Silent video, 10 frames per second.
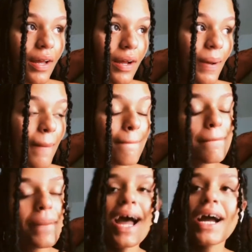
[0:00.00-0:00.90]
Come
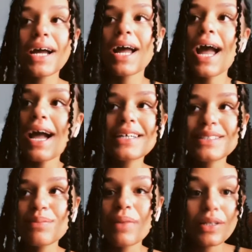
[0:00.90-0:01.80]
back
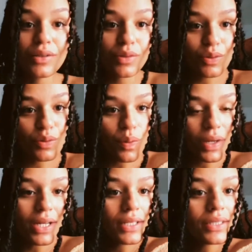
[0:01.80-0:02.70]
as my new
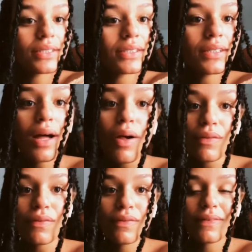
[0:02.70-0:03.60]

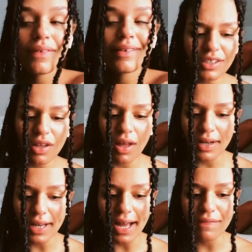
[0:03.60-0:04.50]
self a lot
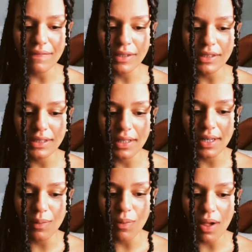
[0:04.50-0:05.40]
of
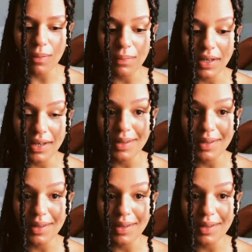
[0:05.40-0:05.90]
adversity while being in